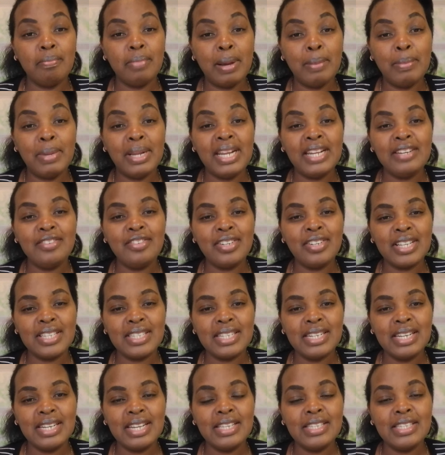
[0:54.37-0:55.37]
permanent
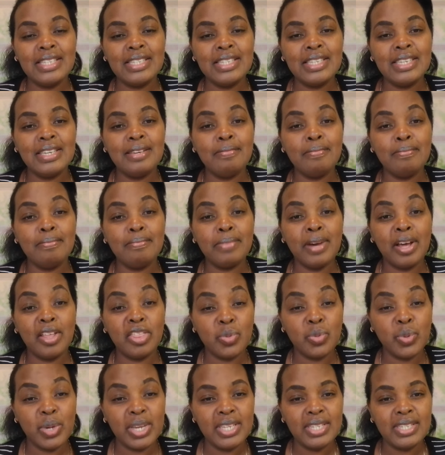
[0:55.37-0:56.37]
residency
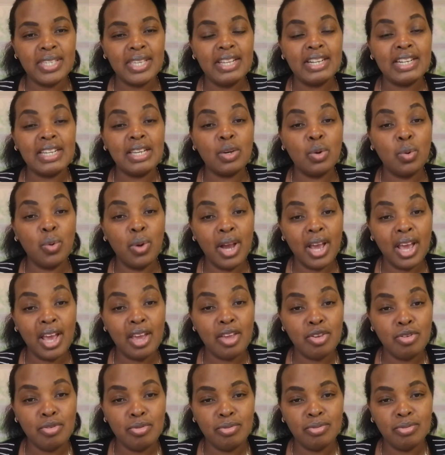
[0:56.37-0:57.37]
pathways
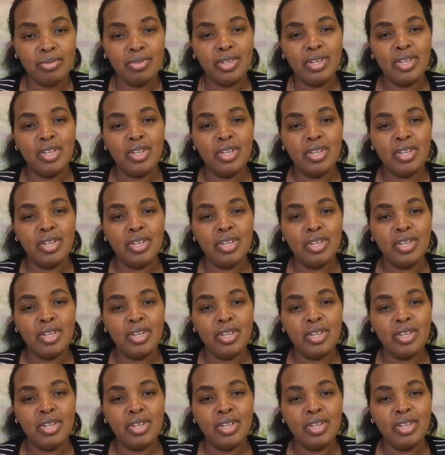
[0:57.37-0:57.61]
require you